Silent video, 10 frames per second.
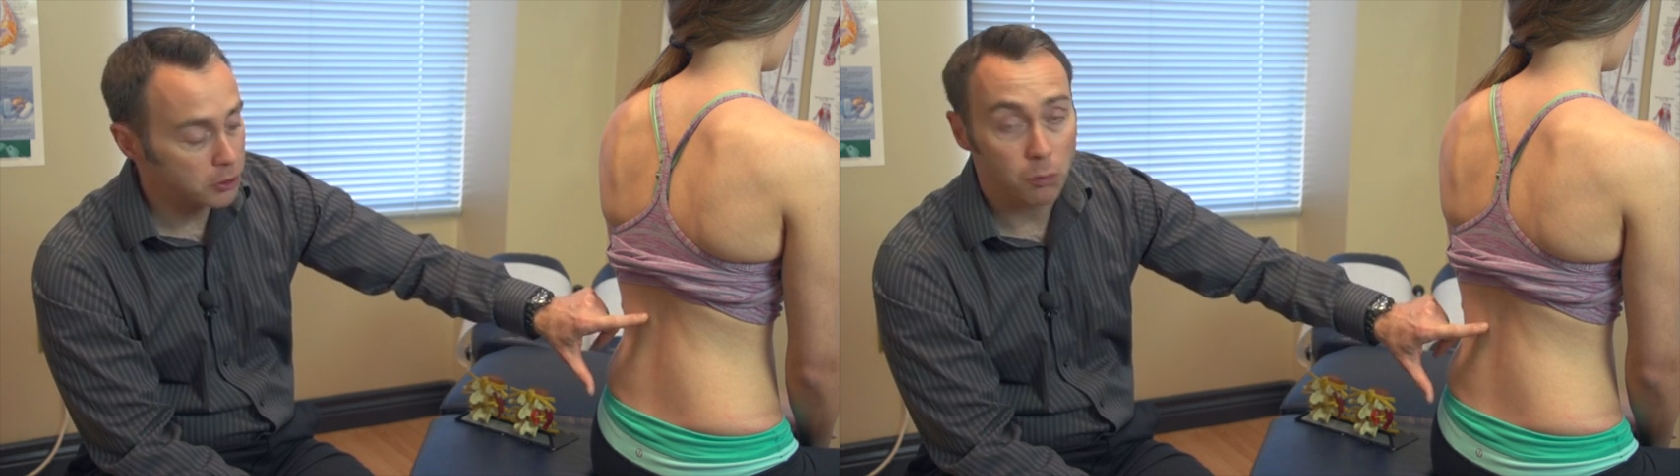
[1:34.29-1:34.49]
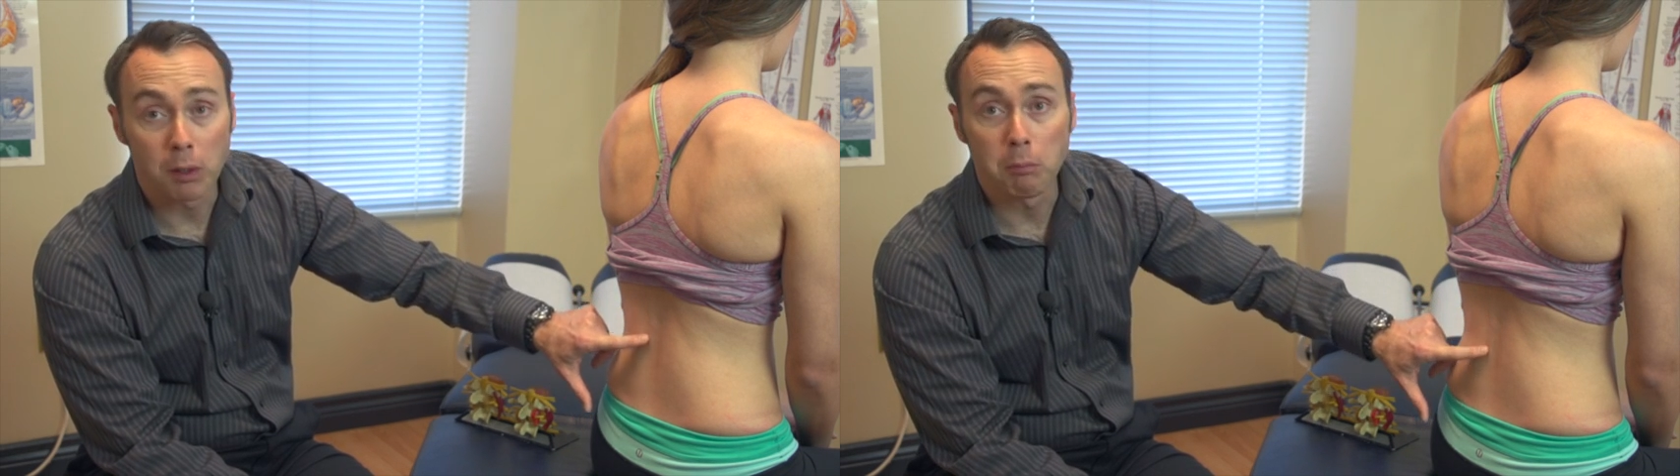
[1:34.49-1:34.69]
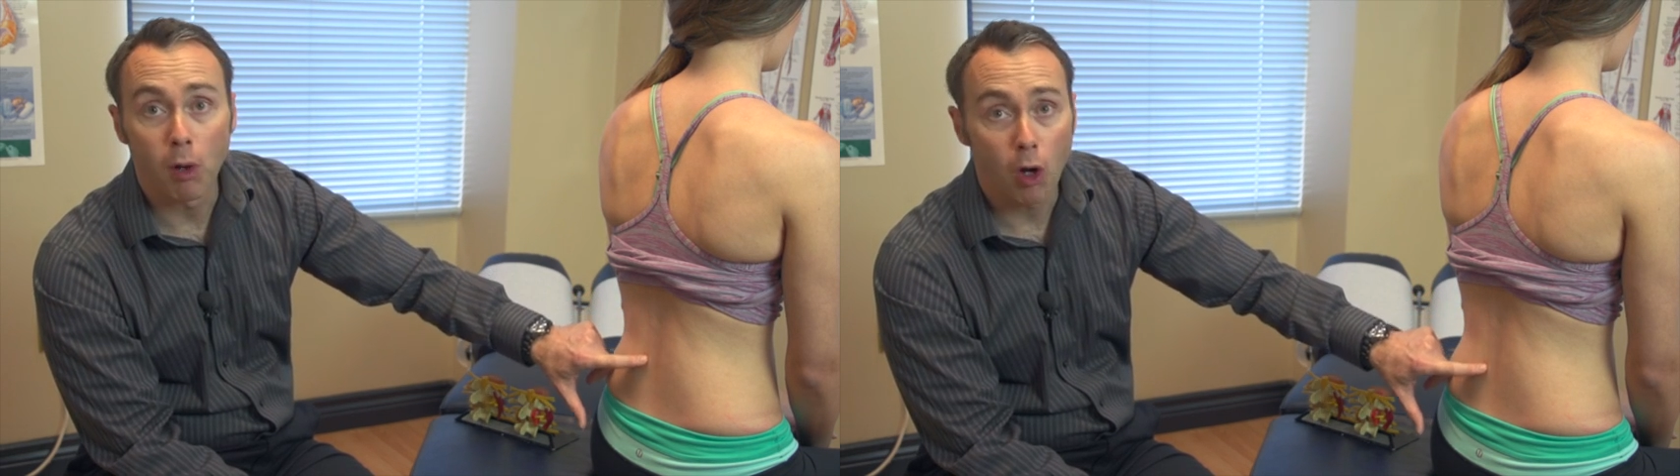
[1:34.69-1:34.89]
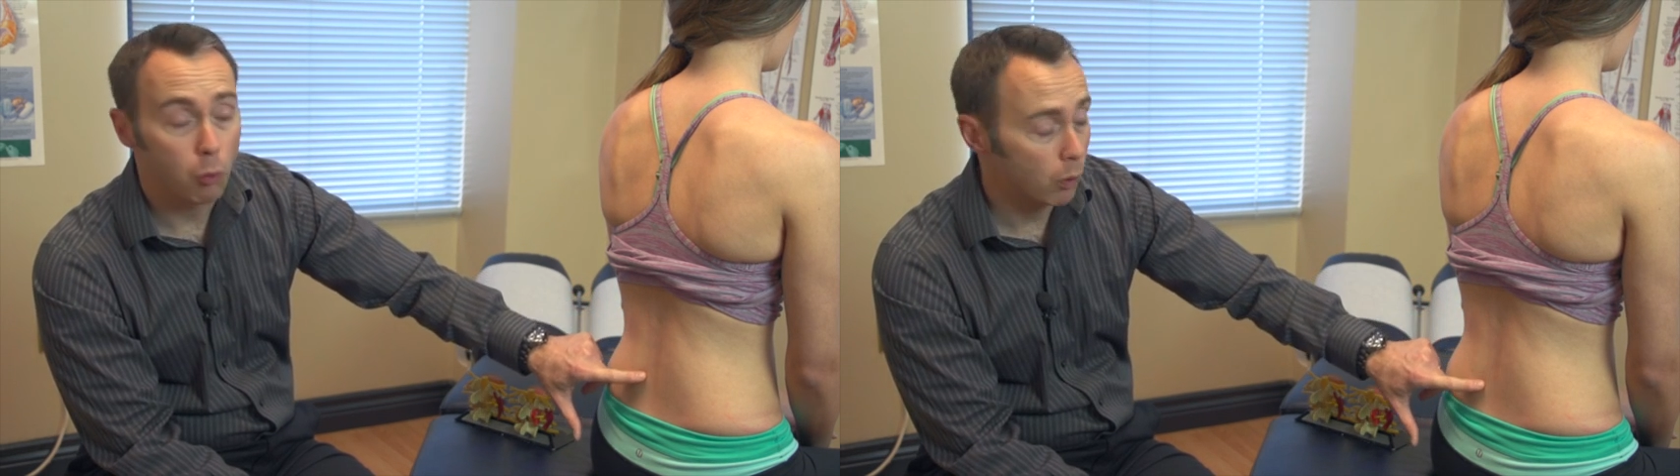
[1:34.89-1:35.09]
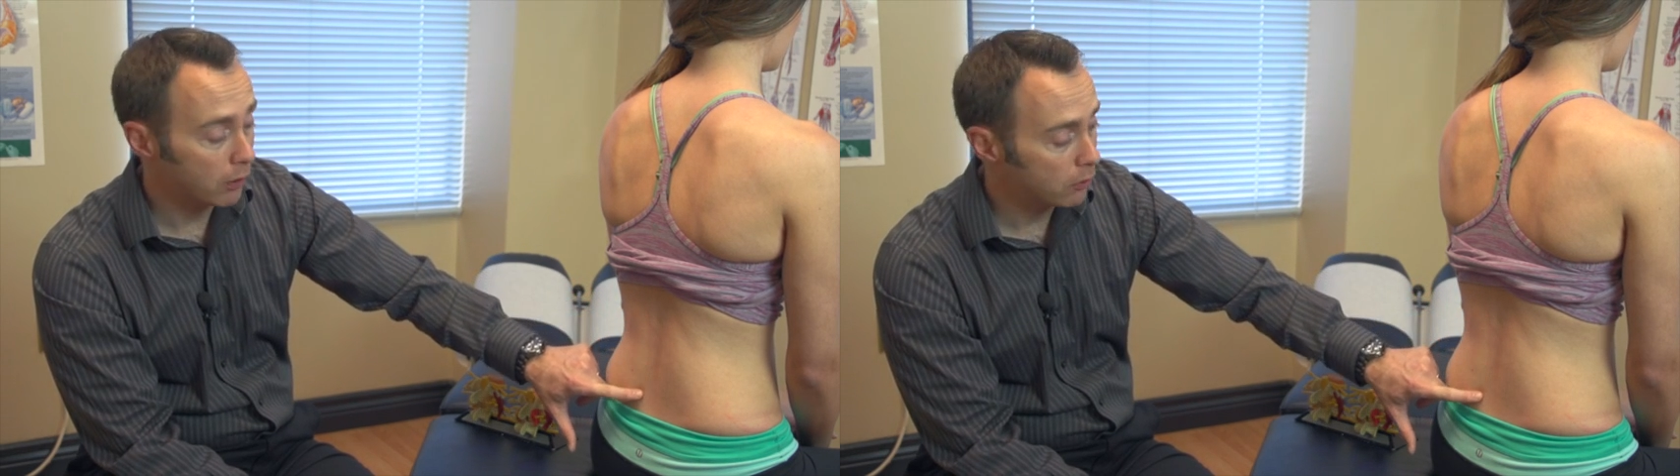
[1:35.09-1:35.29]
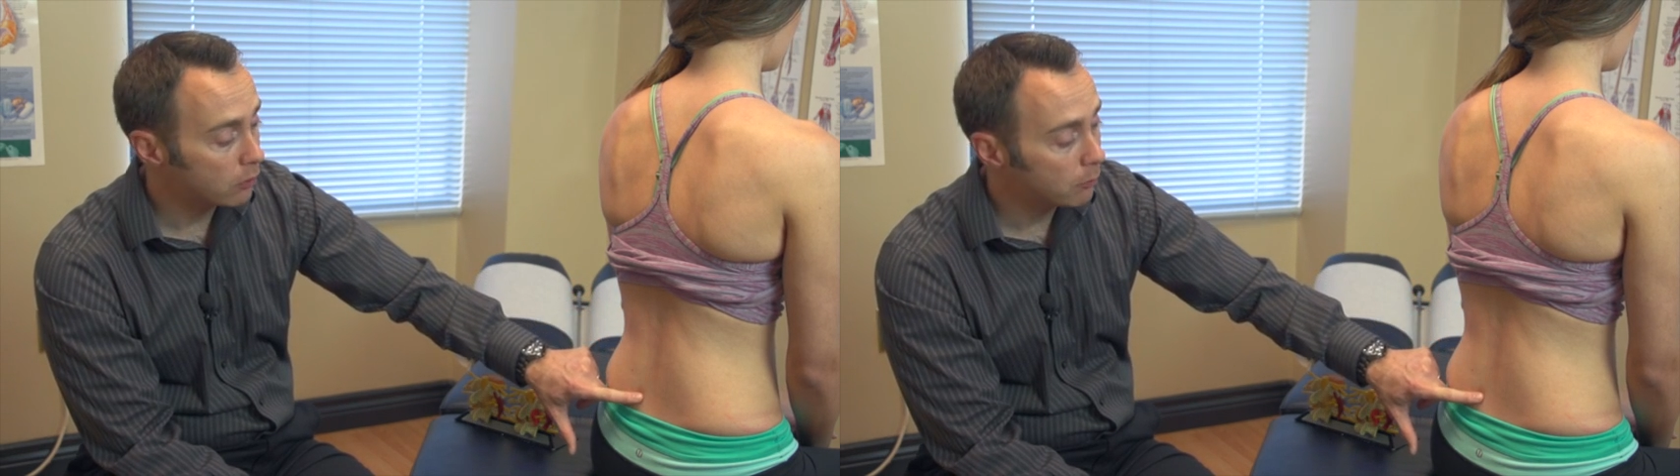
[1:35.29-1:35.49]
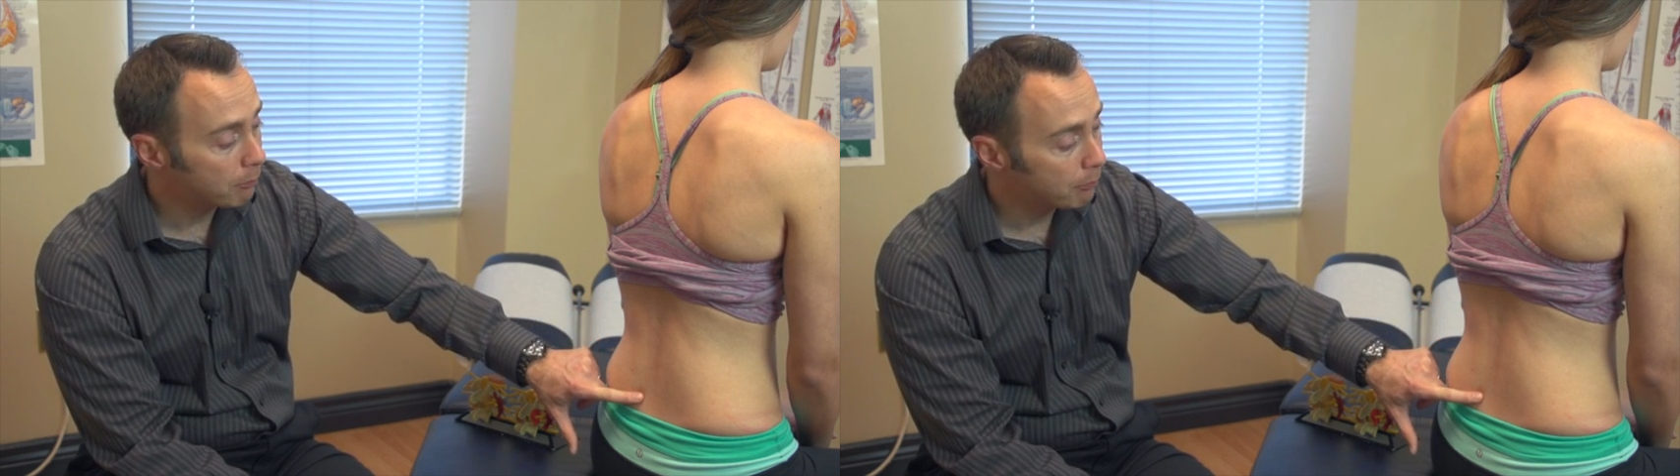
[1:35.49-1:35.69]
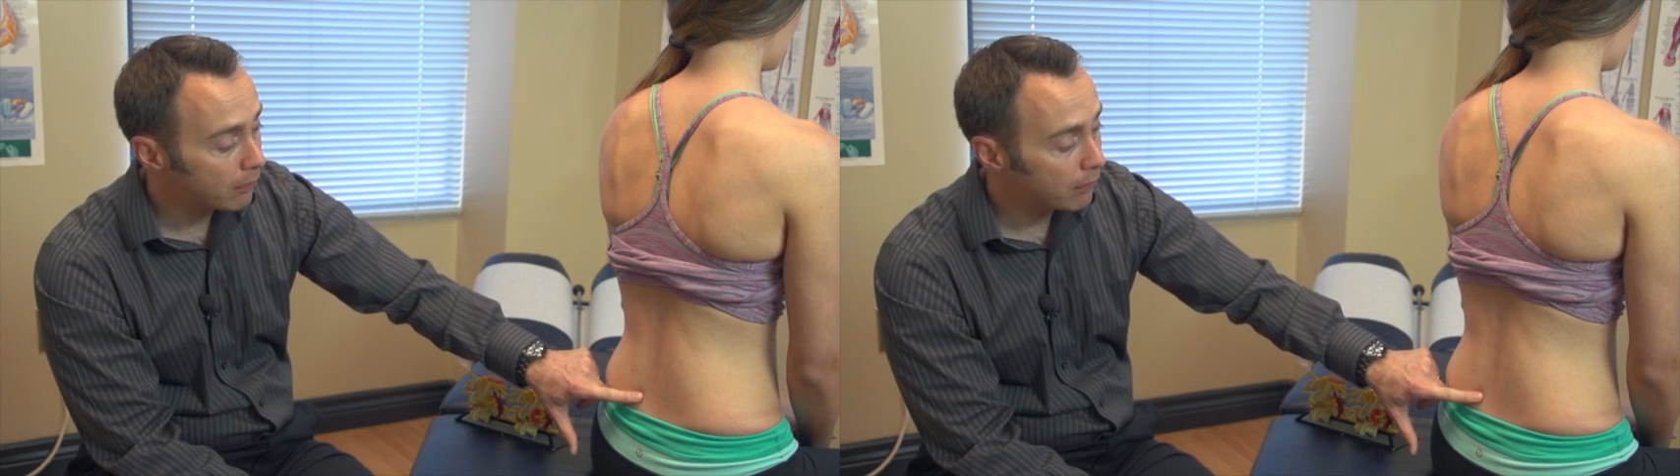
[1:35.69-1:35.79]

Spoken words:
showing ball work to.